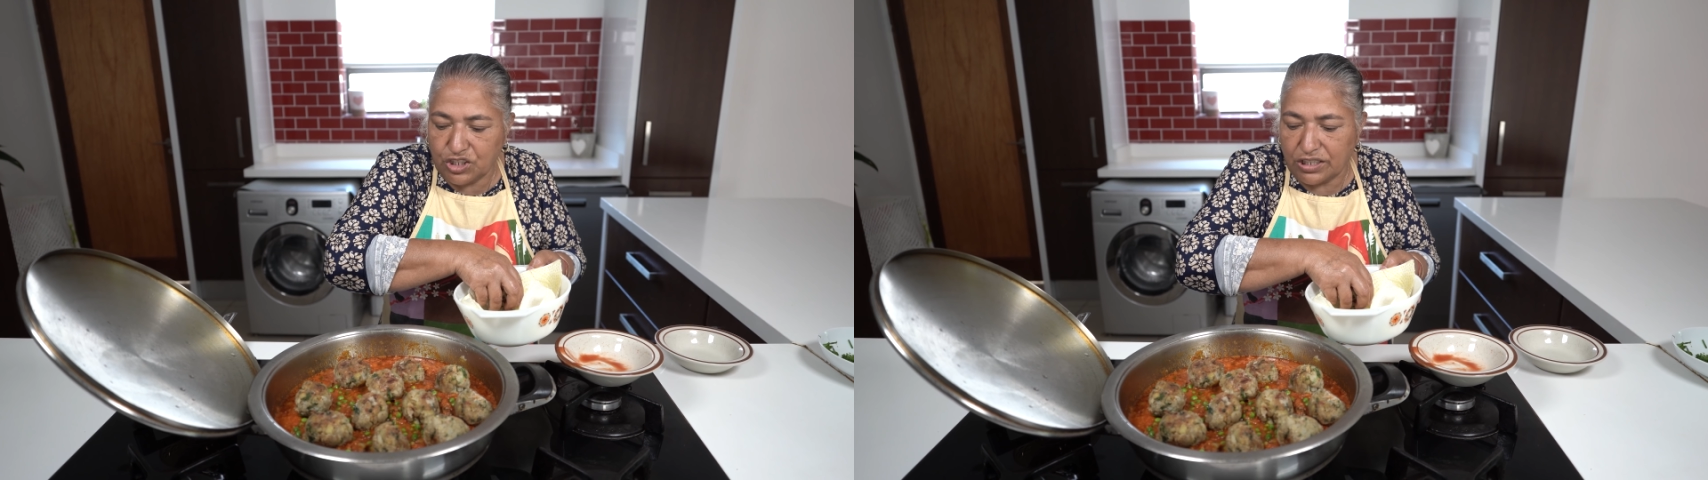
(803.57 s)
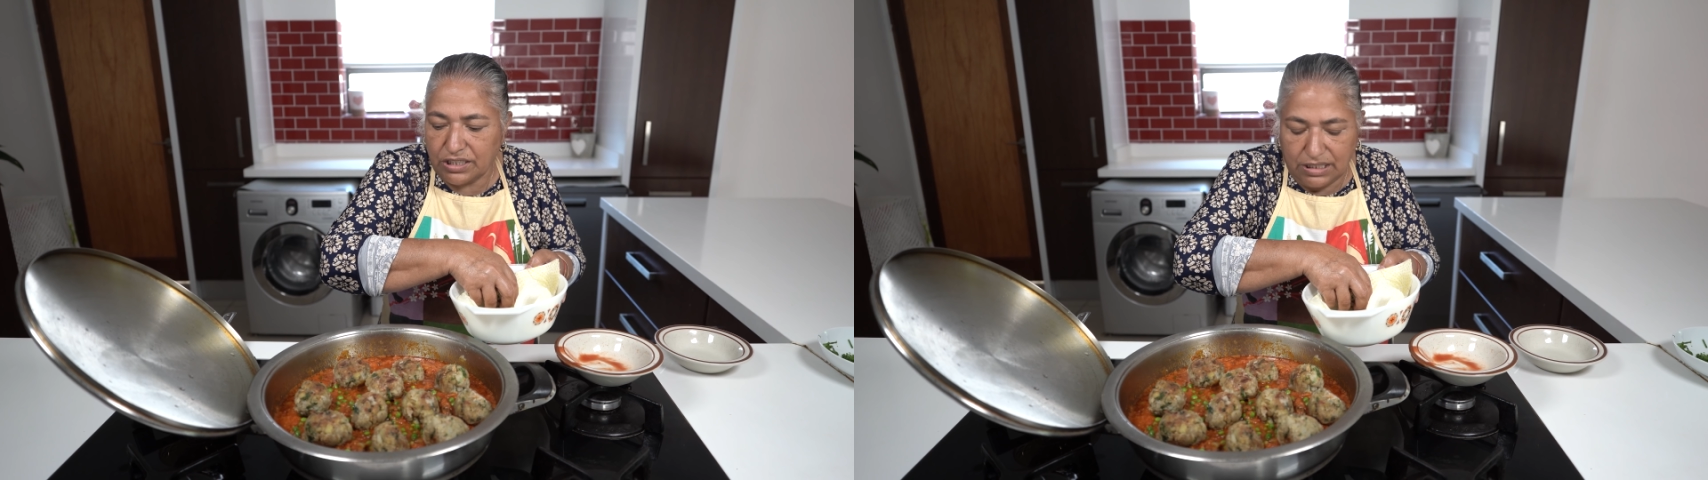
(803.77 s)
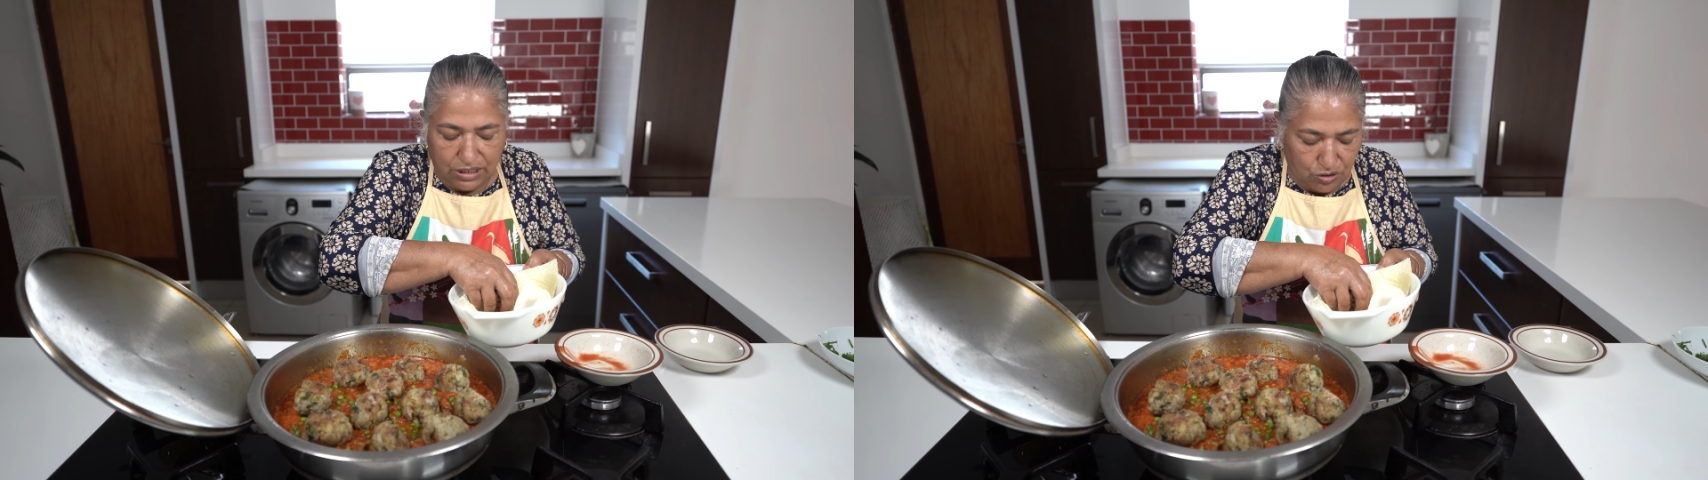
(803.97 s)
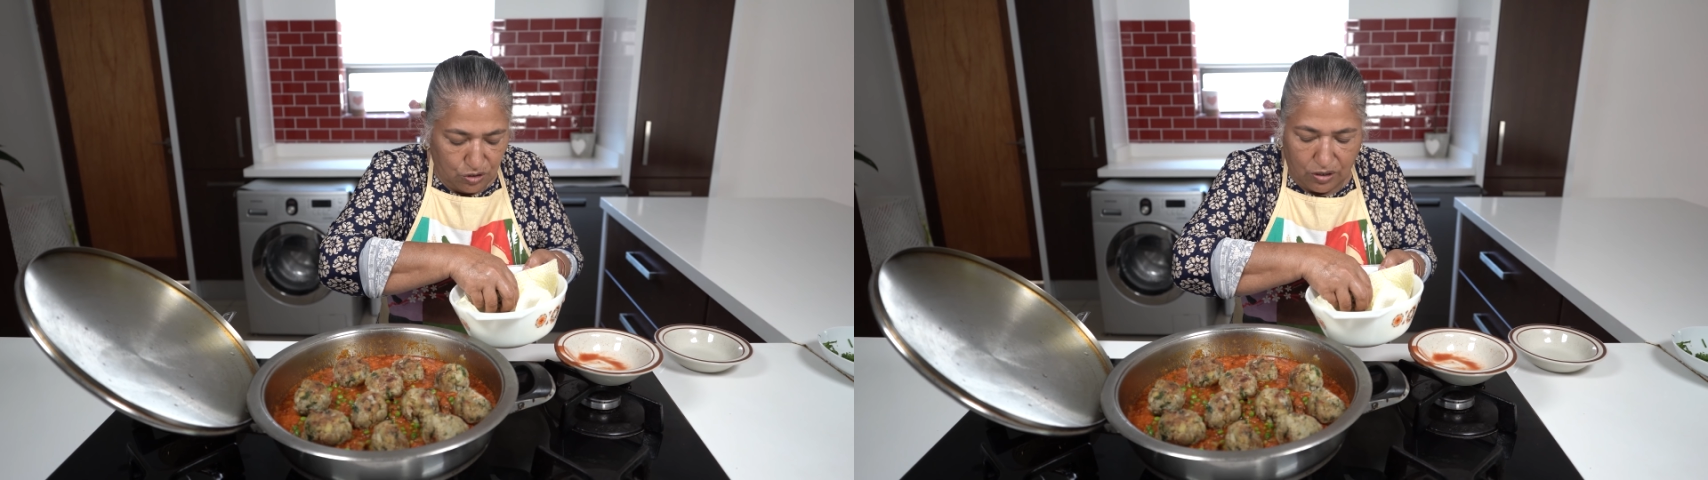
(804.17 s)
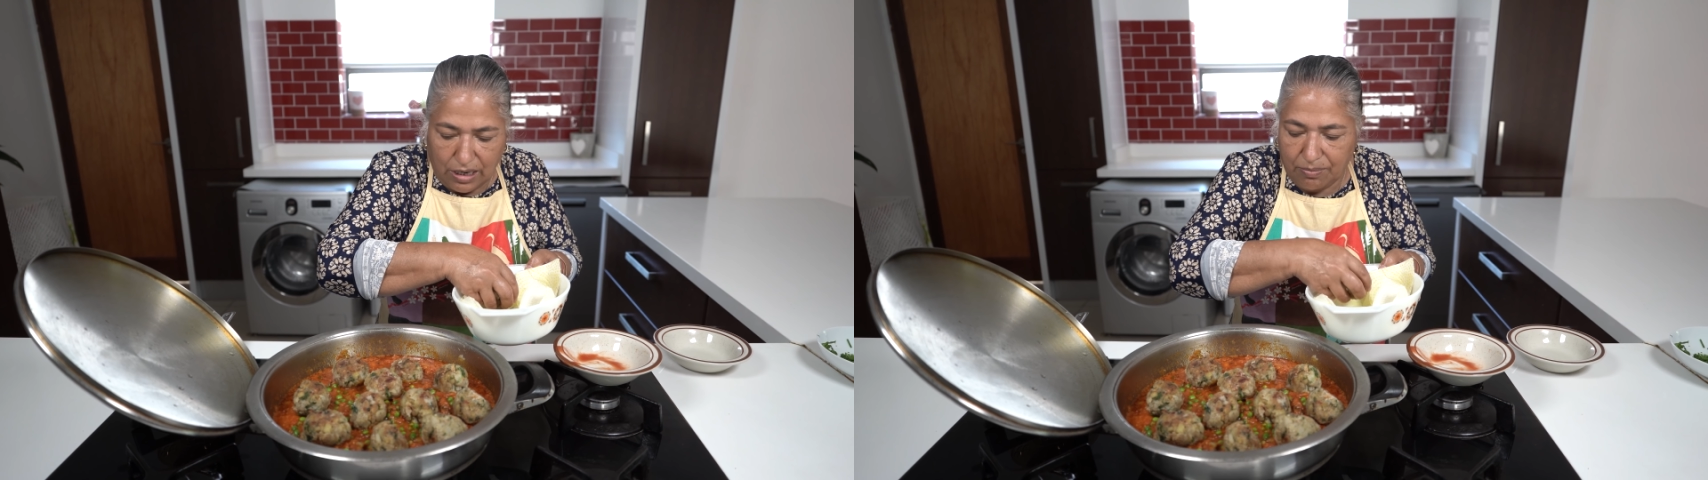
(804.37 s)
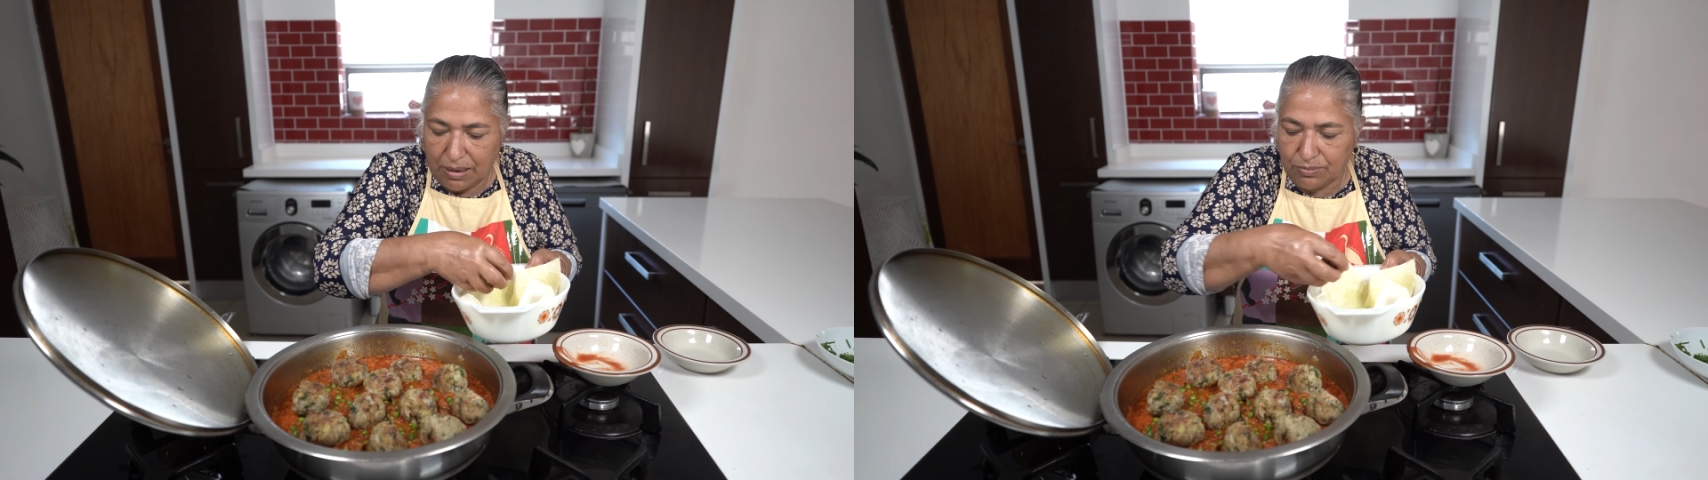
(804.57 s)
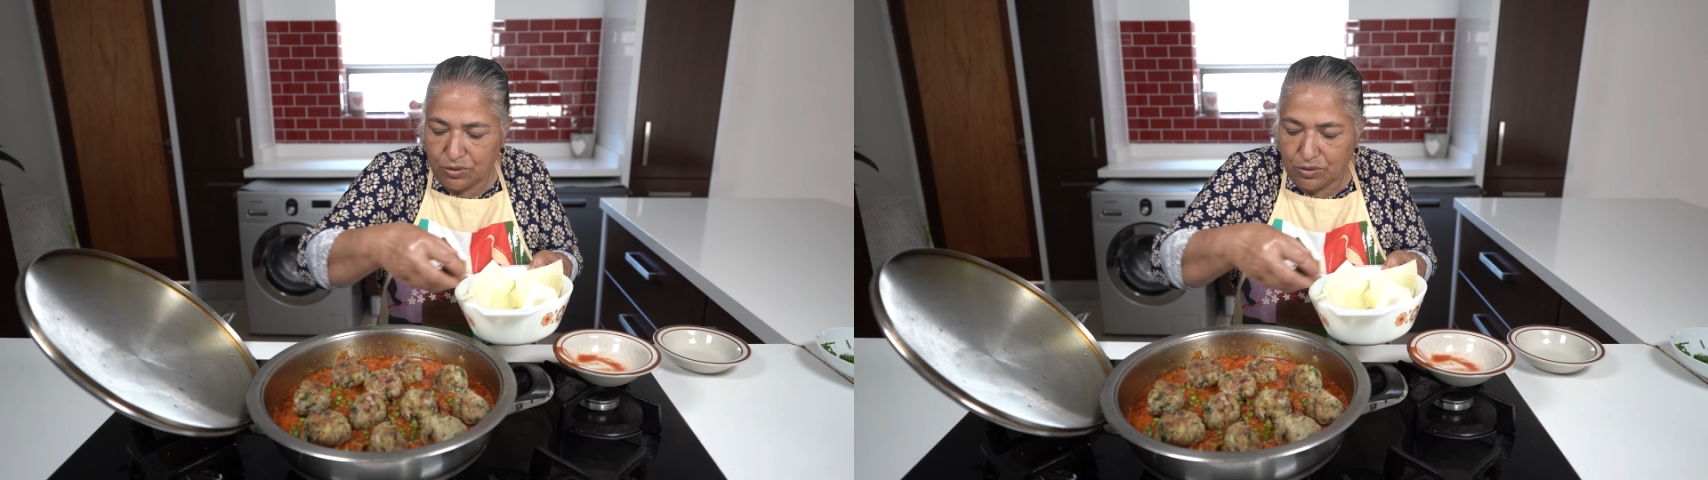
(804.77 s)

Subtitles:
chutney to your kebab,